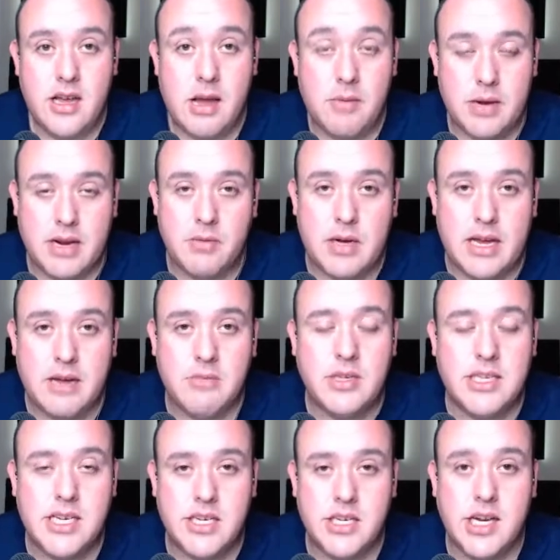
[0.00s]
I mean it, it
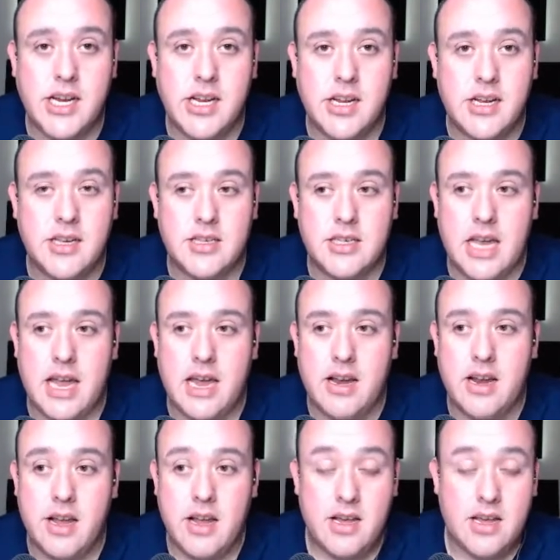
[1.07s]
was ingenious
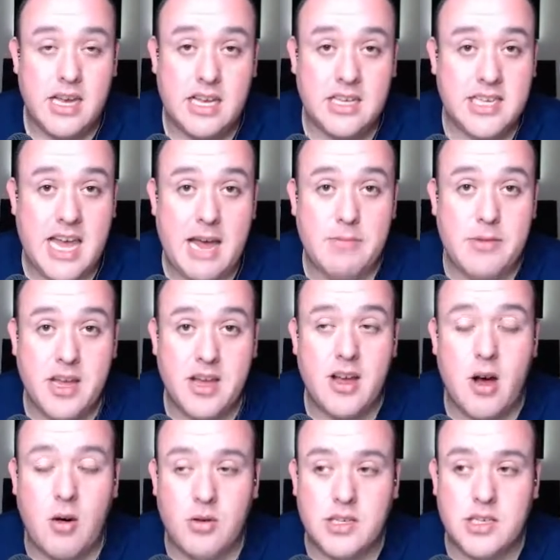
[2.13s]
and he's kept it
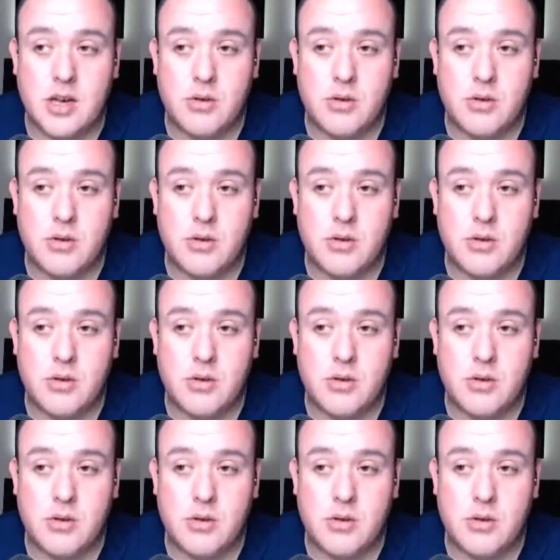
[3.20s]
going.